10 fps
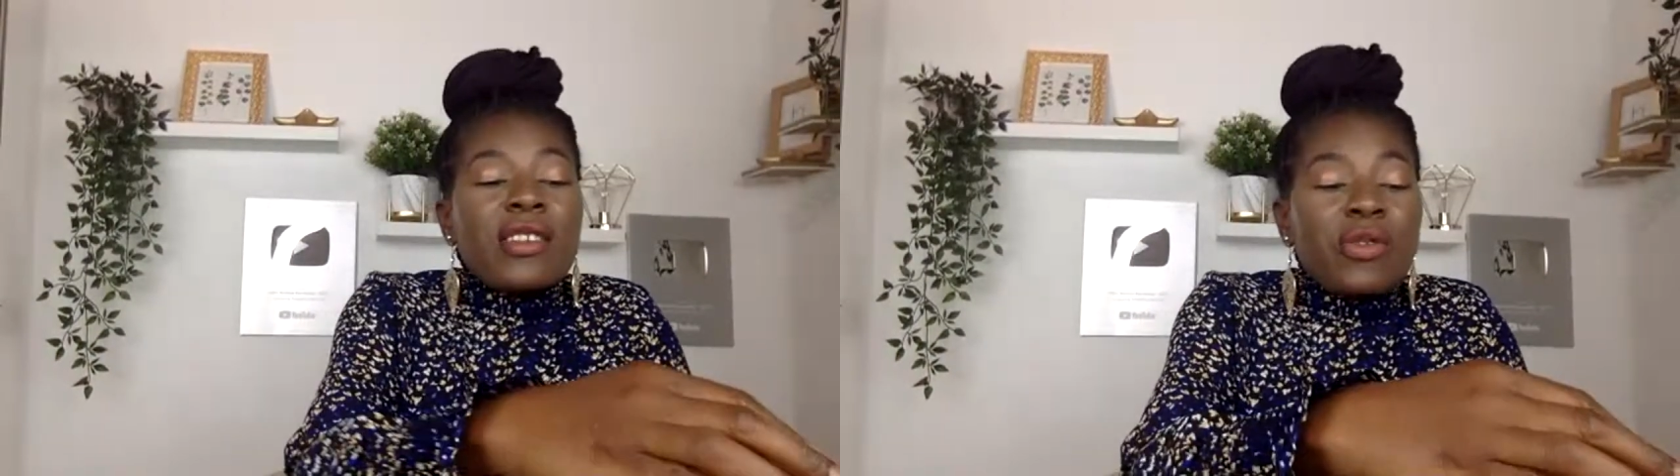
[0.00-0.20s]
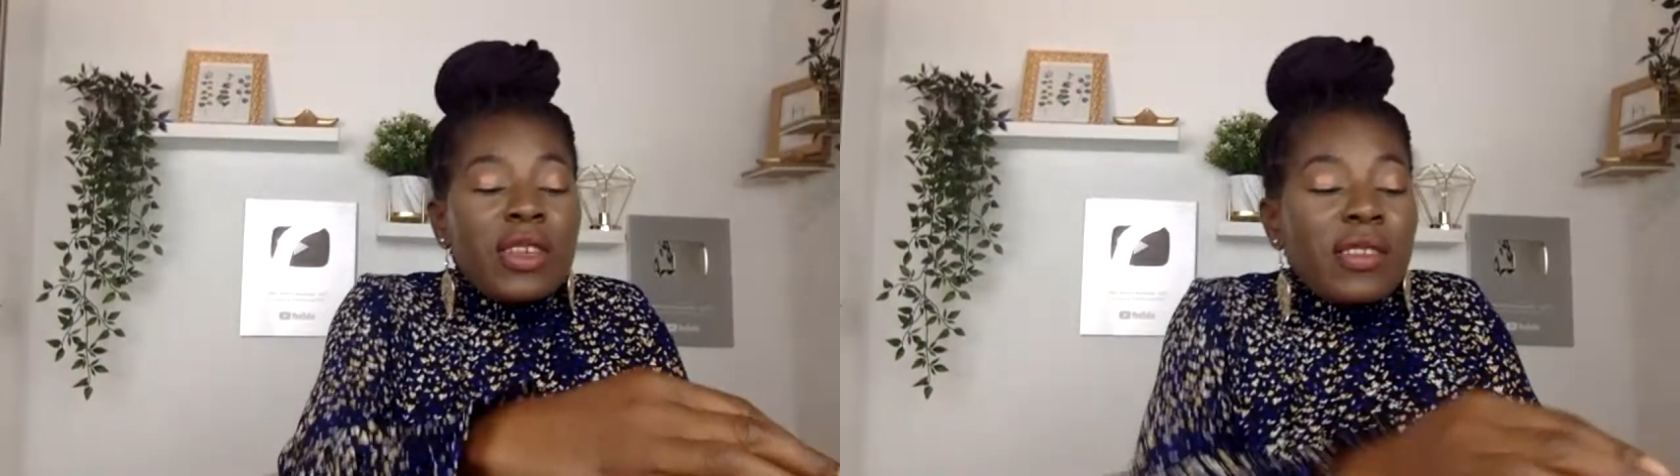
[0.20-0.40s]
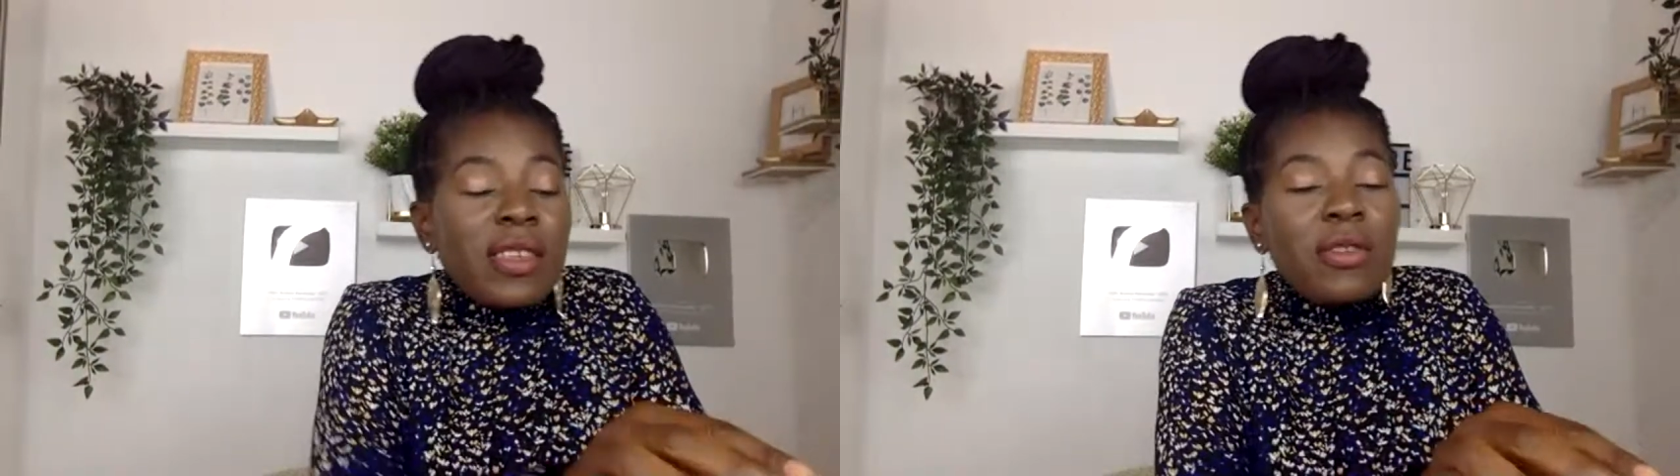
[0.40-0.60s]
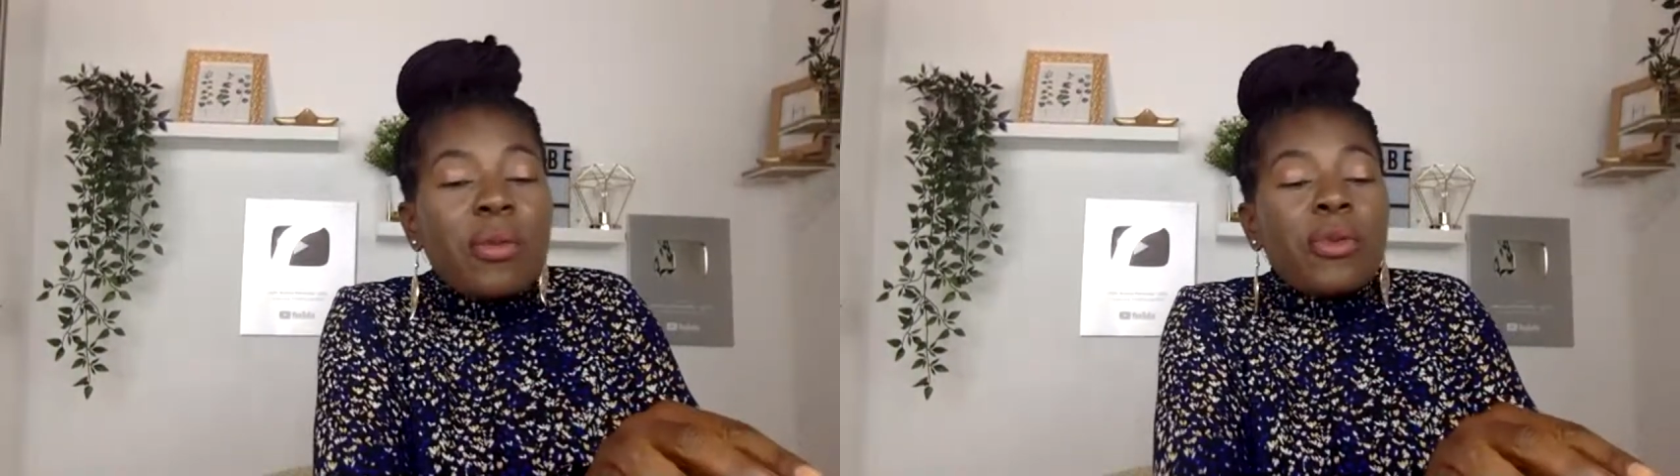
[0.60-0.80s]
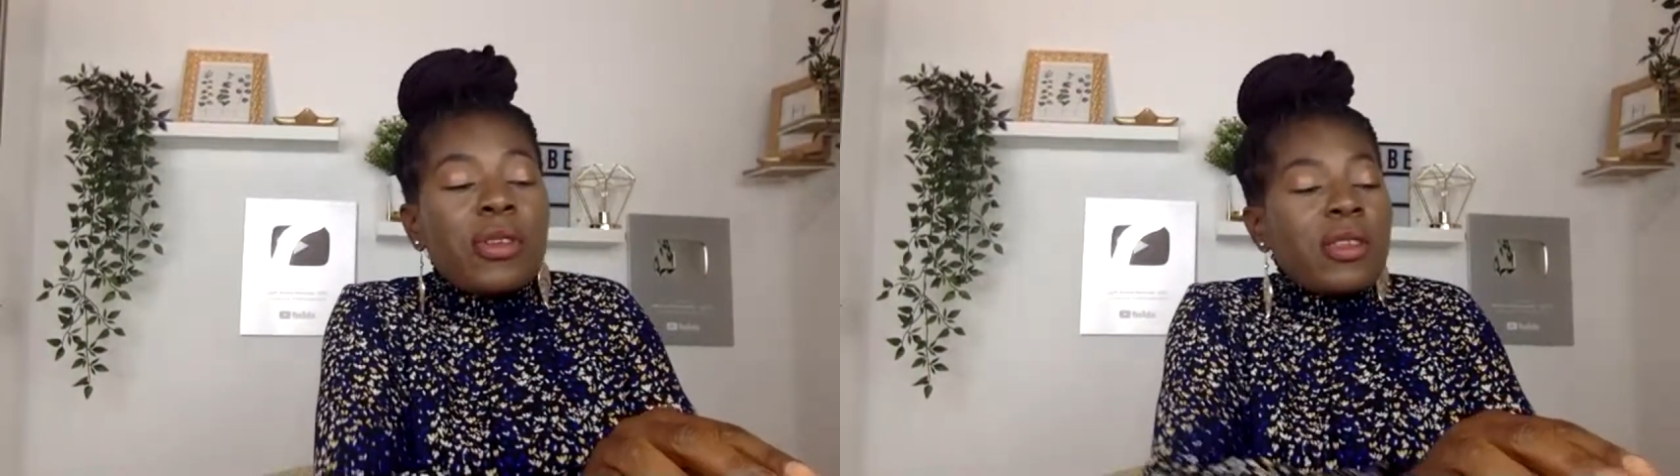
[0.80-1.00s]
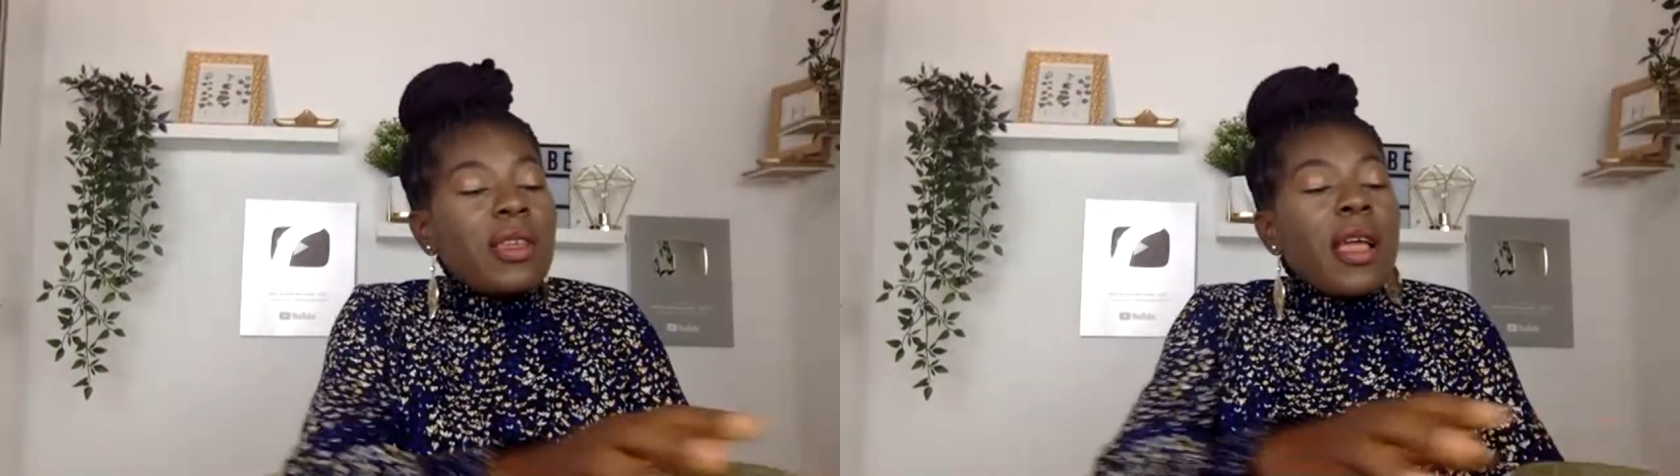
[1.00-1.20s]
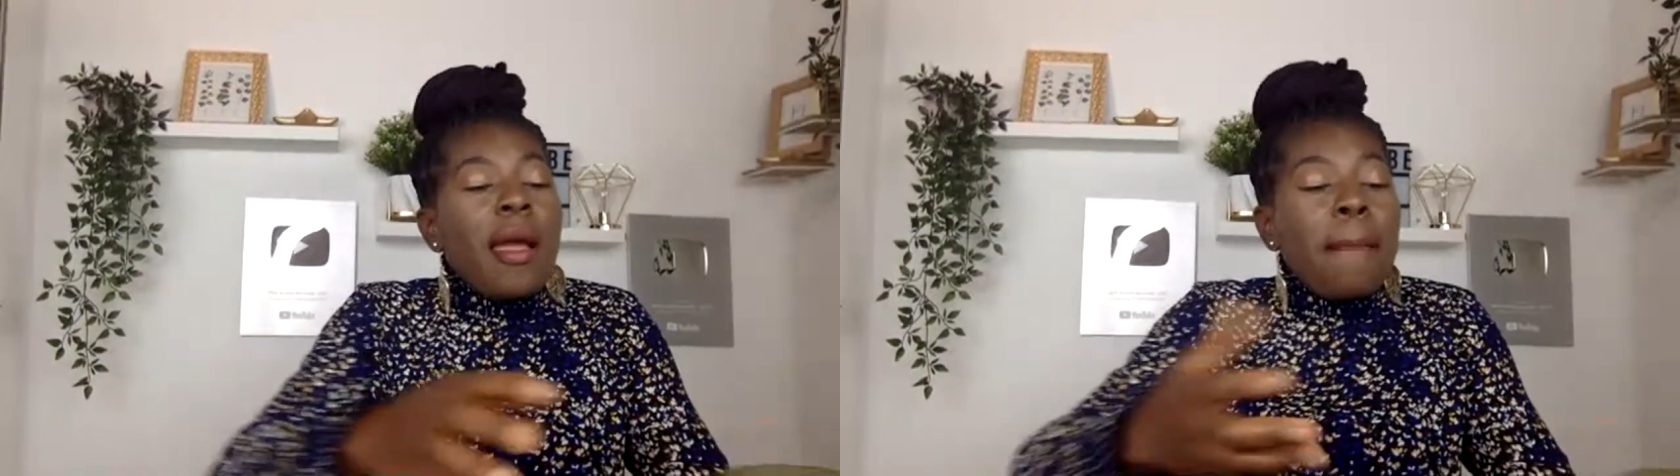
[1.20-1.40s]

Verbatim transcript: stressing your body,